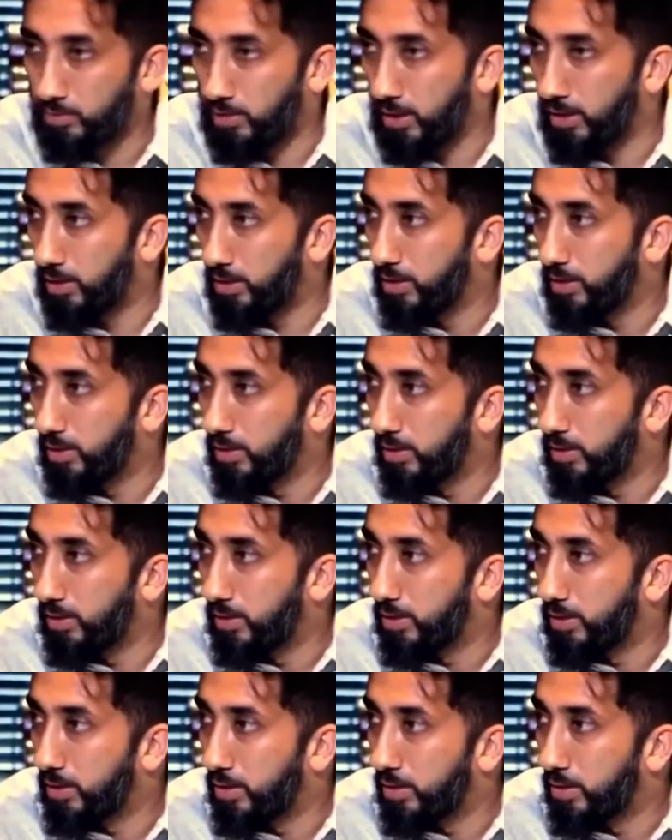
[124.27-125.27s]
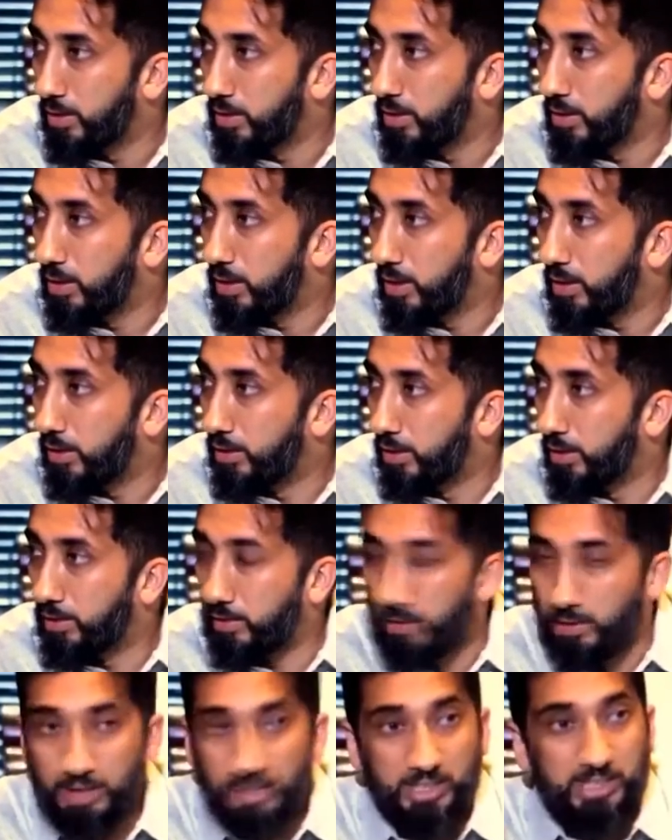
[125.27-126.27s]
Okay?
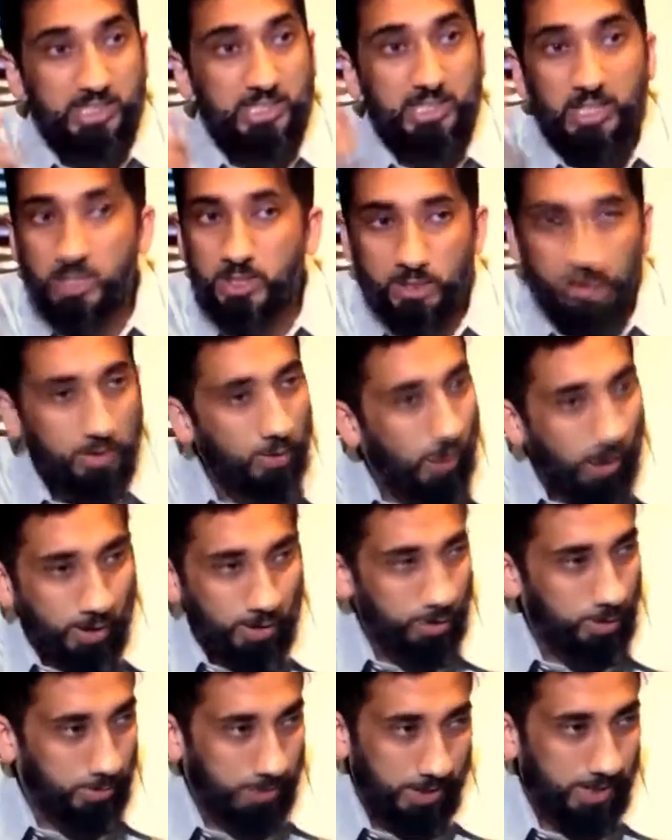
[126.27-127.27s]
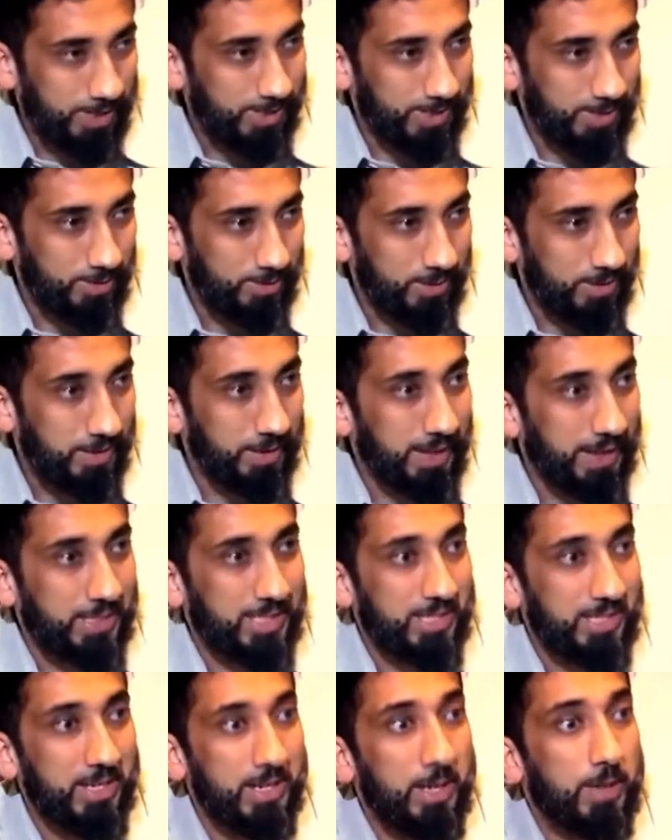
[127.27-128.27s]
The, the next season occupies you. The
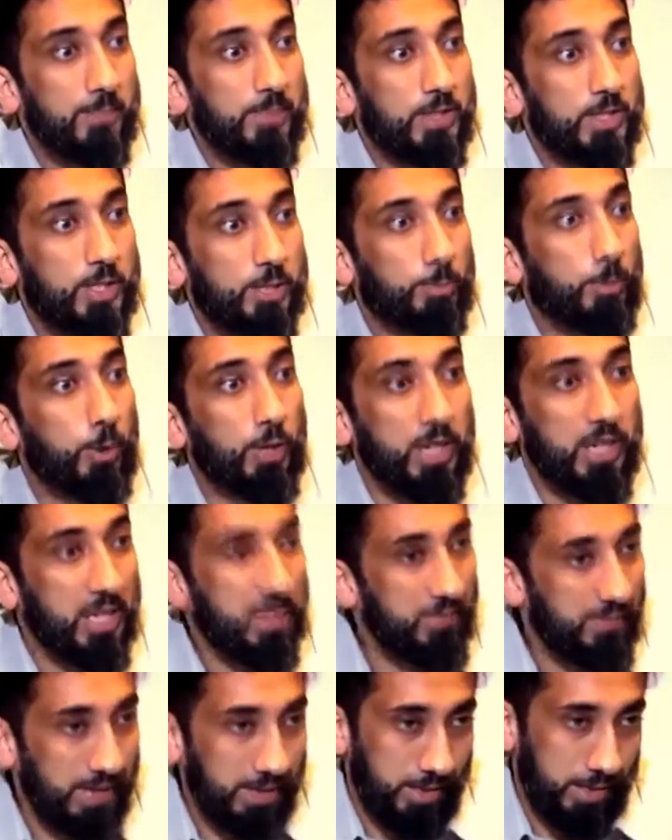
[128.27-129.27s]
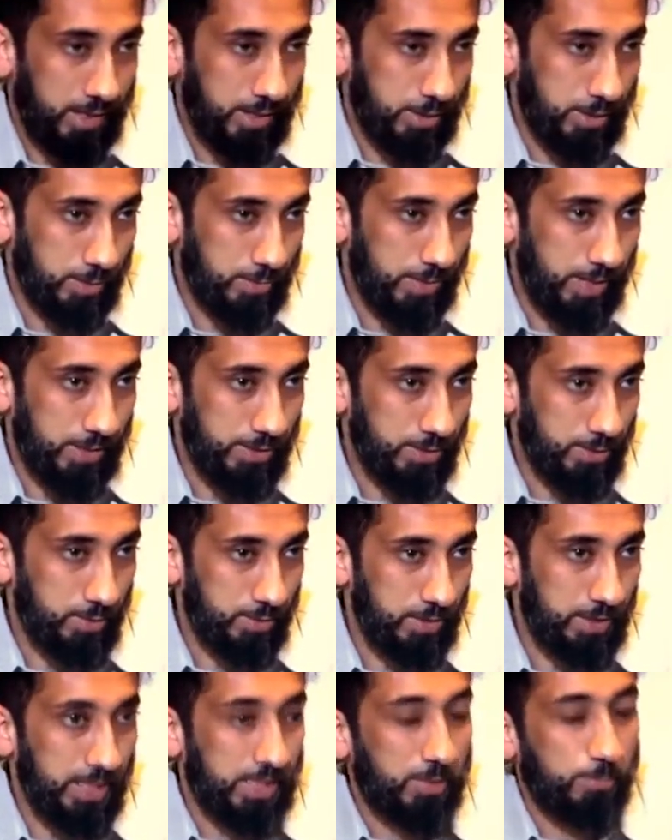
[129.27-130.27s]
next sporting event occupies
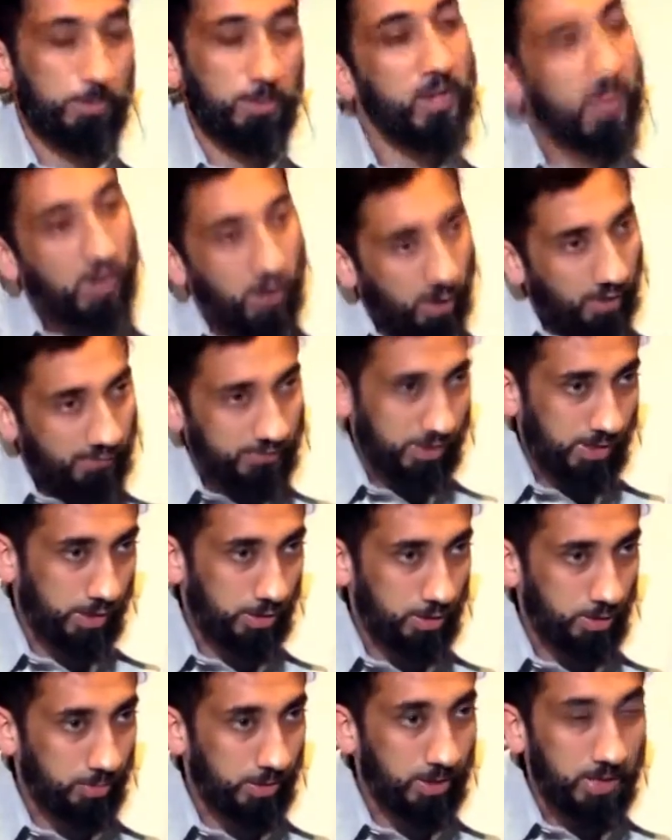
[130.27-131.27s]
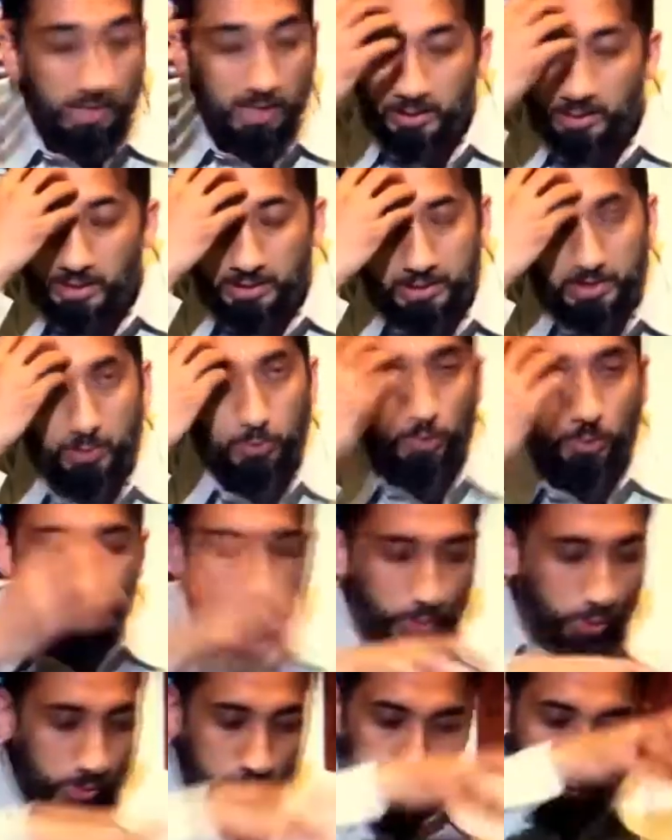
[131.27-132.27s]
you. The next playoffs occupy. That's
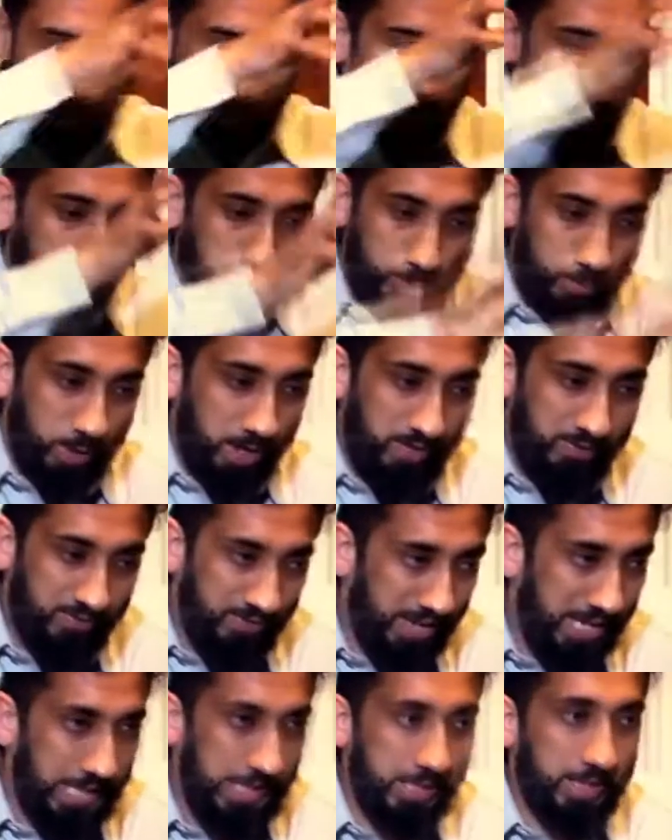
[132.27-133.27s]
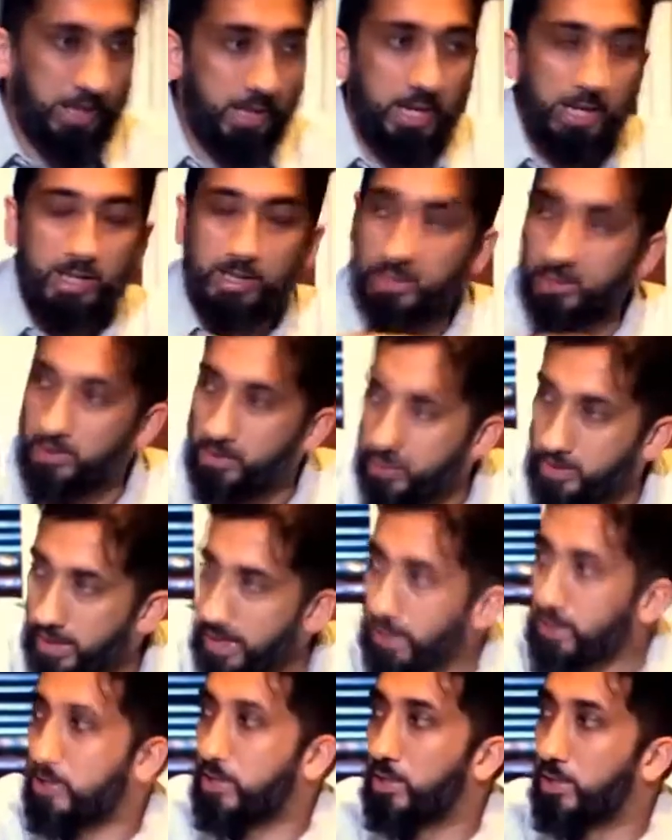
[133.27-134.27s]
you go just one vain thing to the
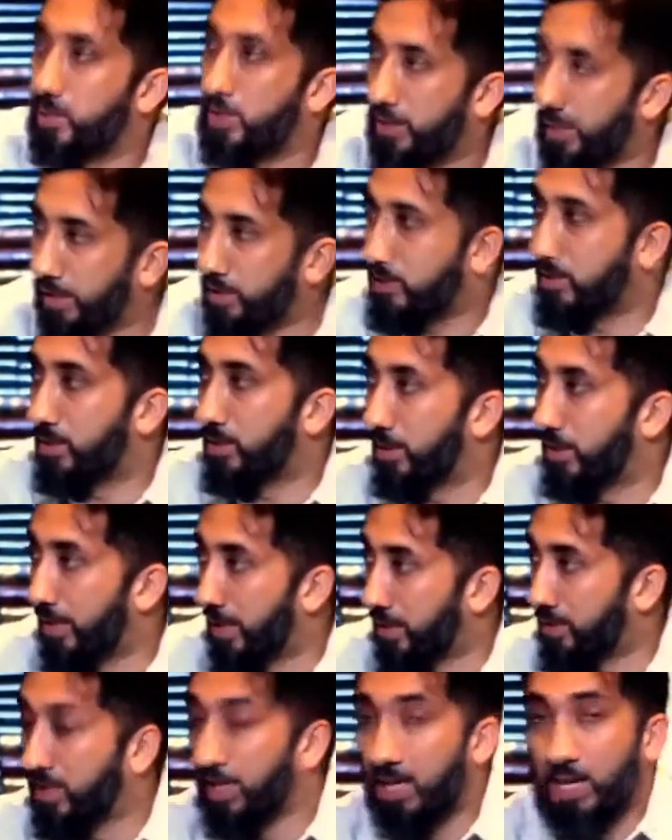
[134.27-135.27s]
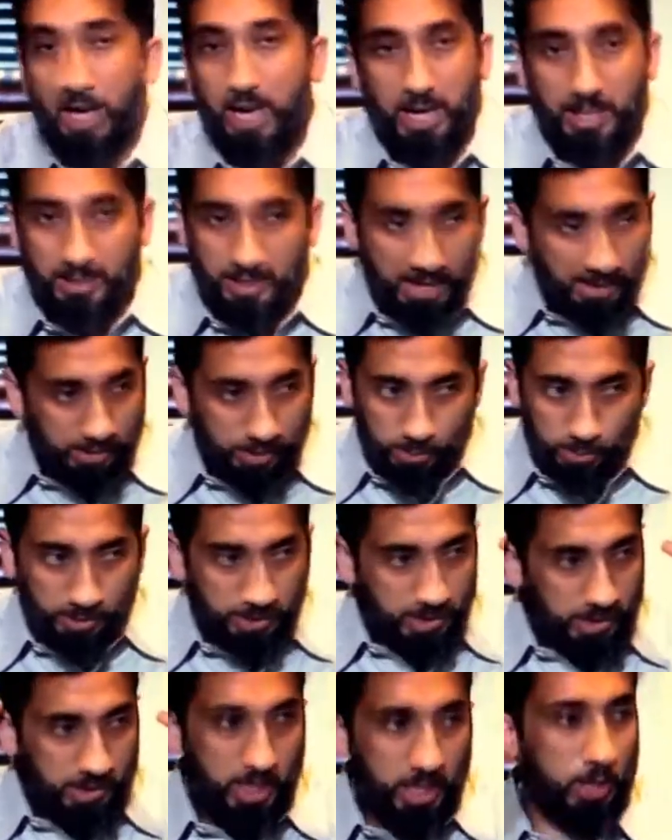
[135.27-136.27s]
next, to the next, to the next, and that is
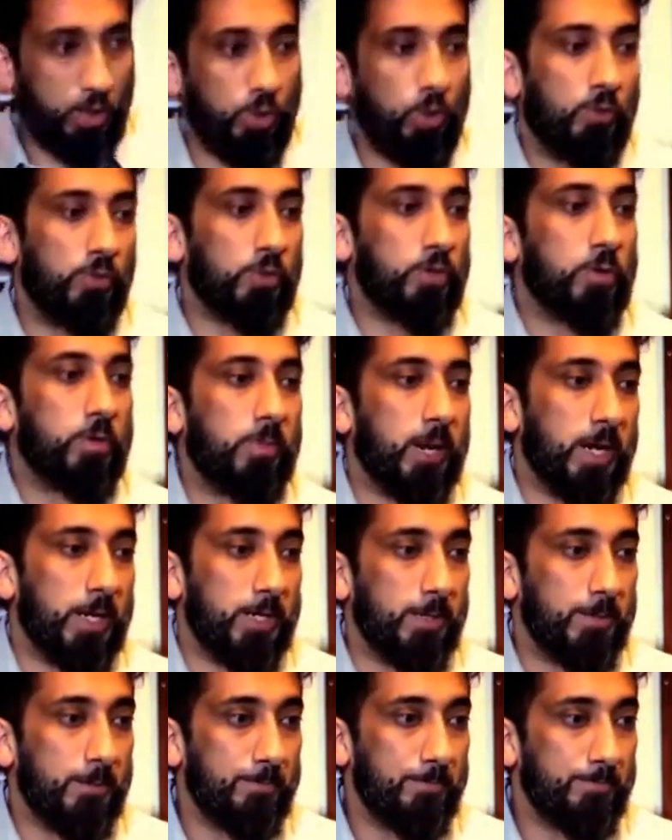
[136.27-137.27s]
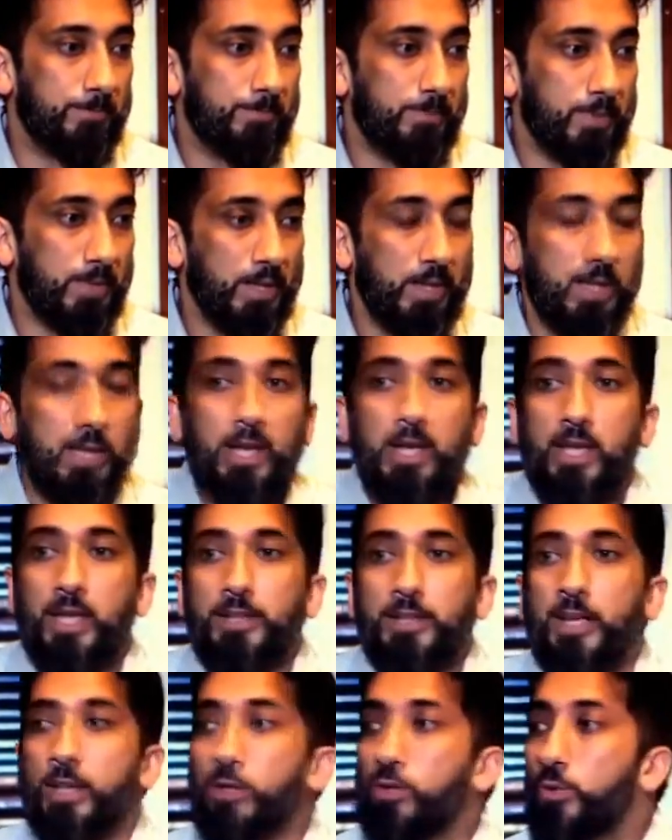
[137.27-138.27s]
what has taken over your mind.
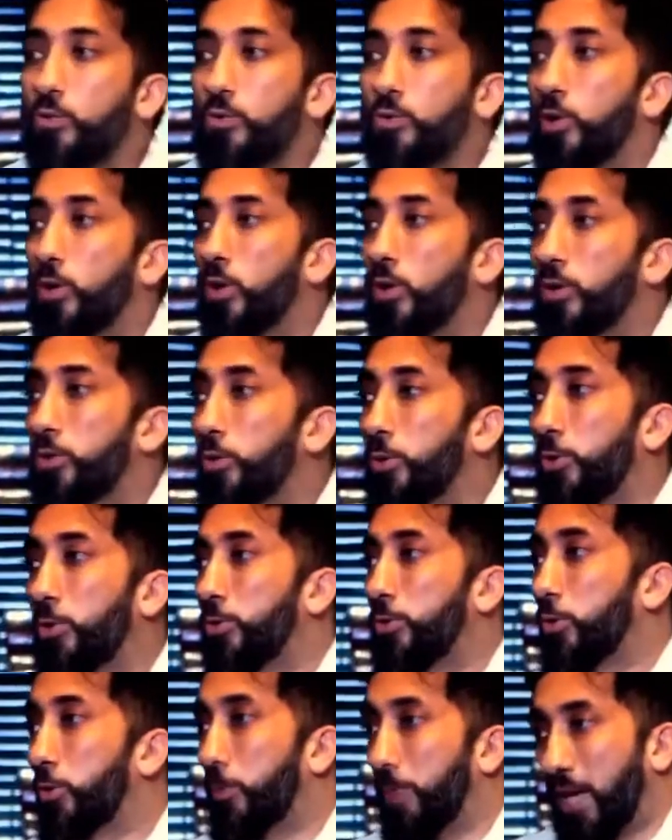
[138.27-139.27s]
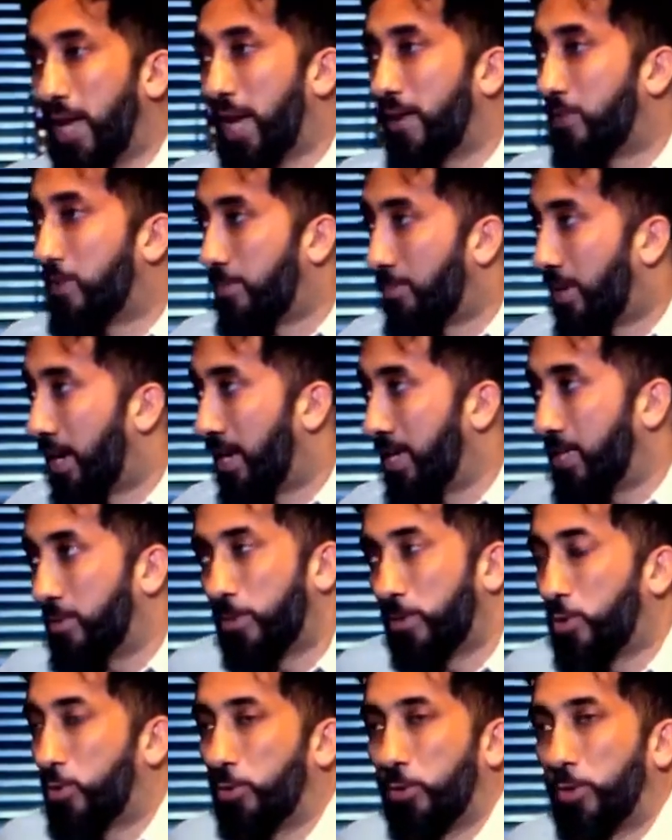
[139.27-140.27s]
Then you know you do you may have a
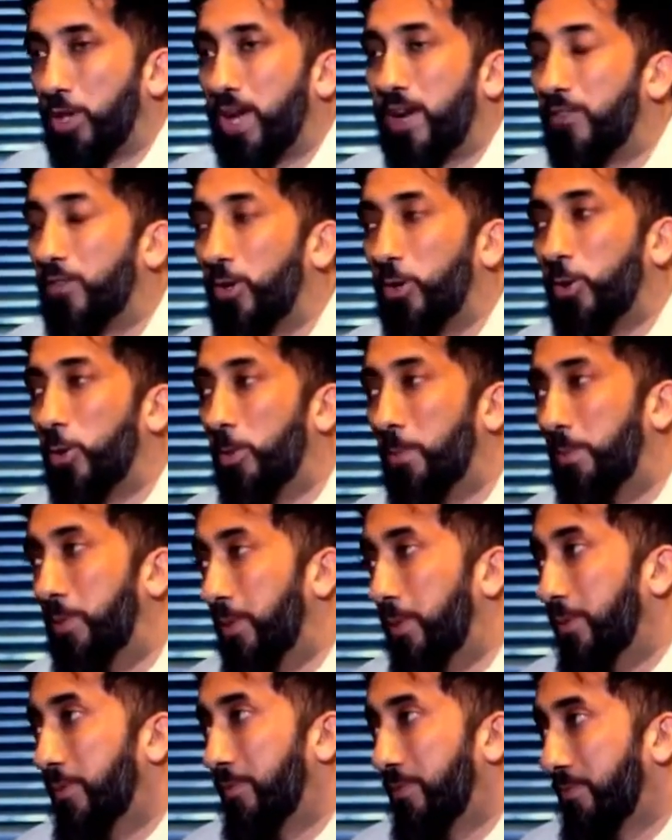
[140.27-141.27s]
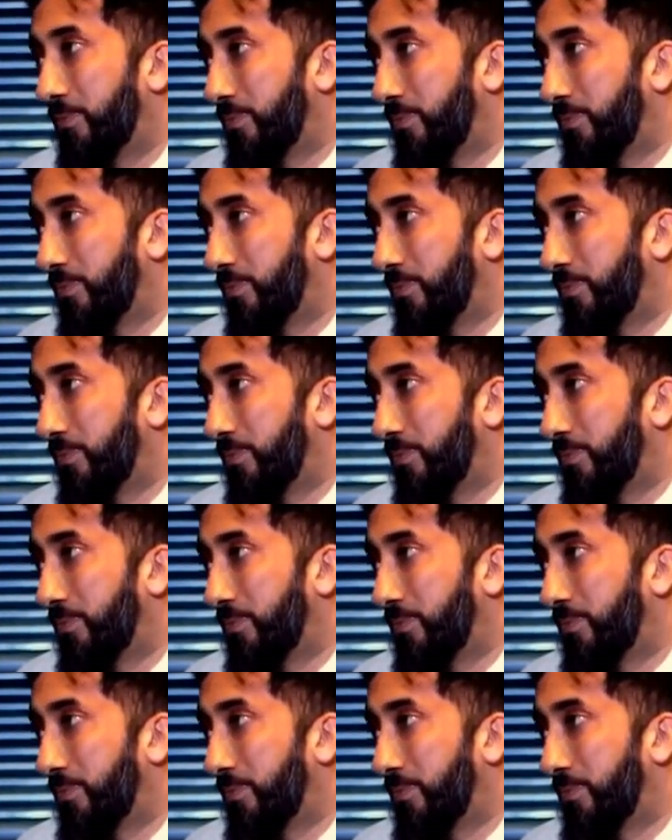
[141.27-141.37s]
mind, but you don't have a lub.